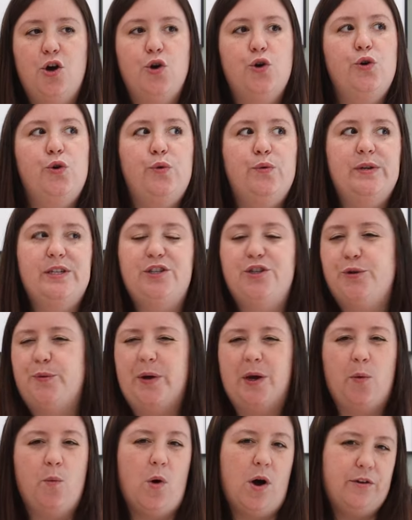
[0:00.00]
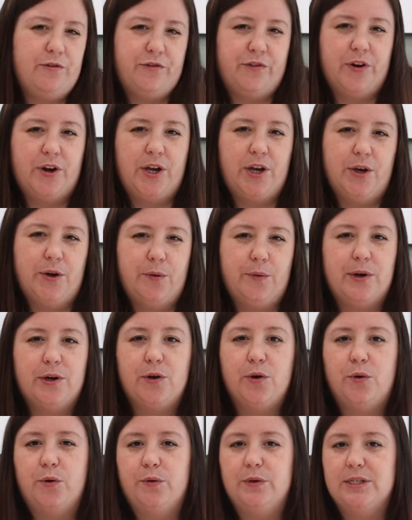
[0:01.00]
who is doing what for you and
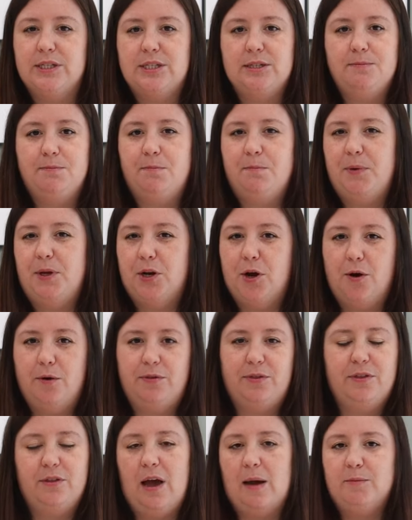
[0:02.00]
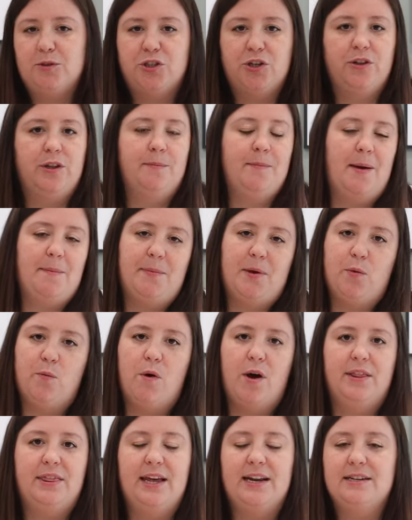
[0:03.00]
who is, you know, I'm sure there might be
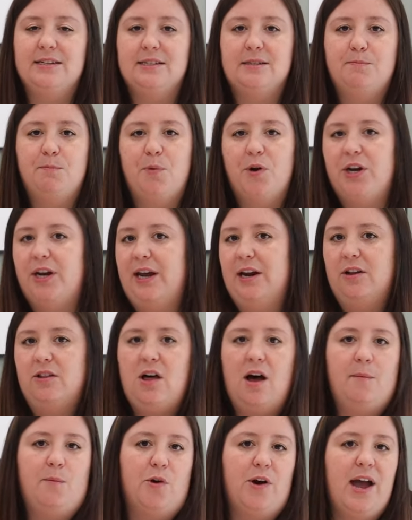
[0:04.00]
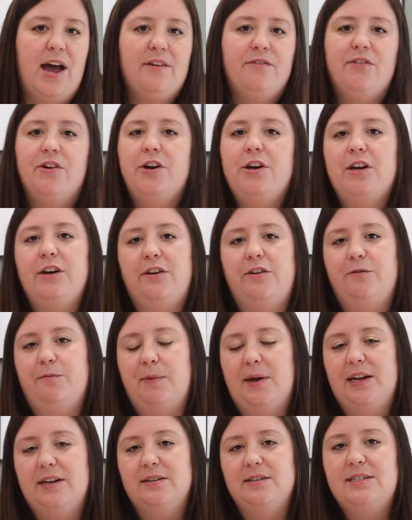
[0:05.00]
one that is putting in a lot more effort and you've
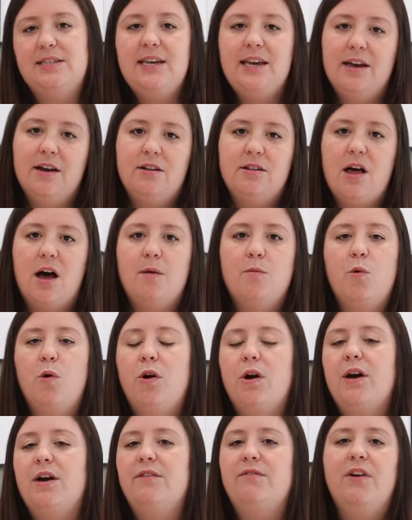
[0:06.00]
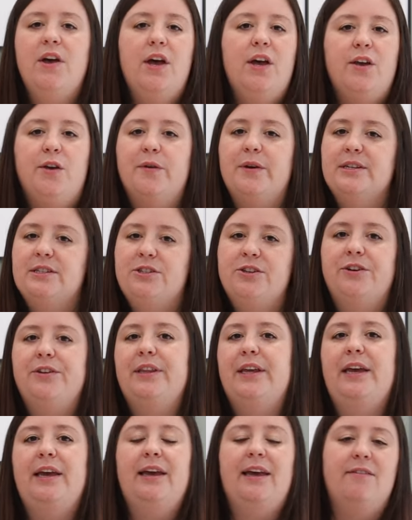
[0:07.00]
been seeing a lot more of. You can
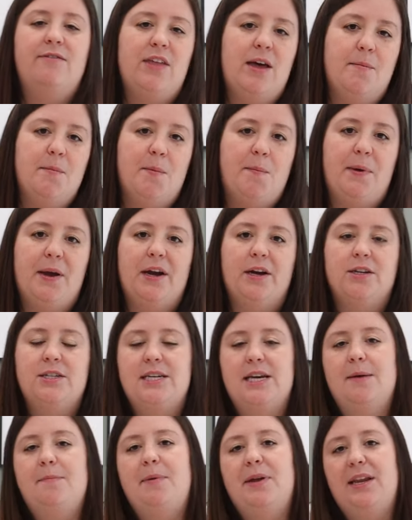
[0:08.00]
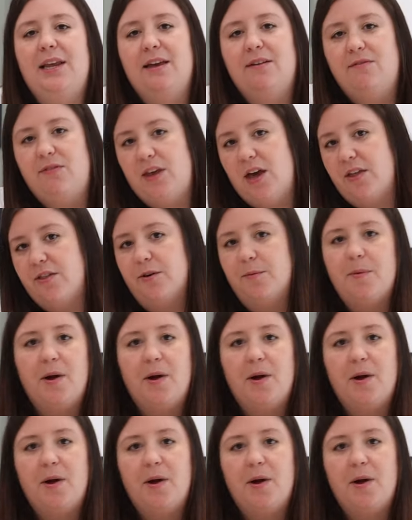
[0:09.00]
certainly give them a bigger tip and give the other